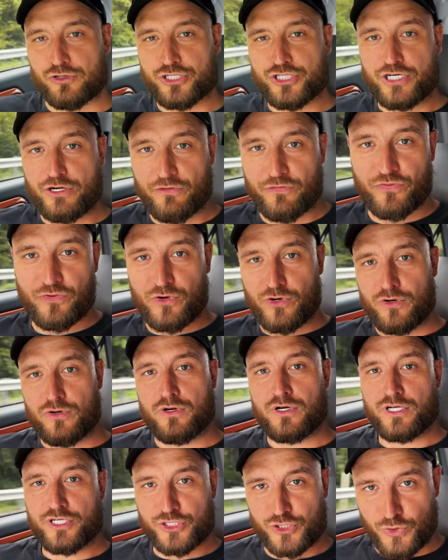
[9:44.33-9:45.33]

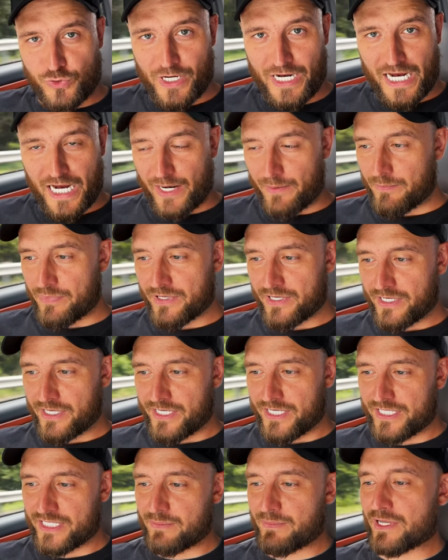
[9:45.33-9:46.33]
chauffeur, Suheb,
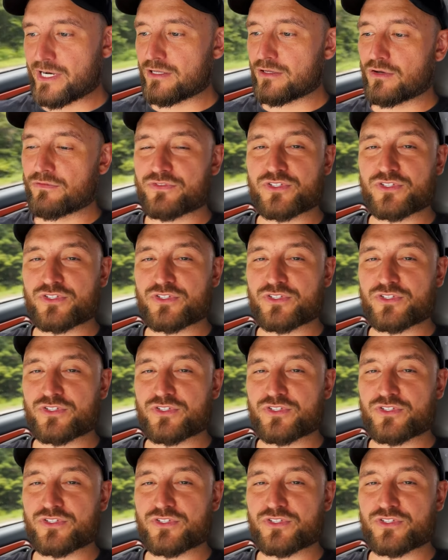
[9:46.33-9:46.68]
in the middle of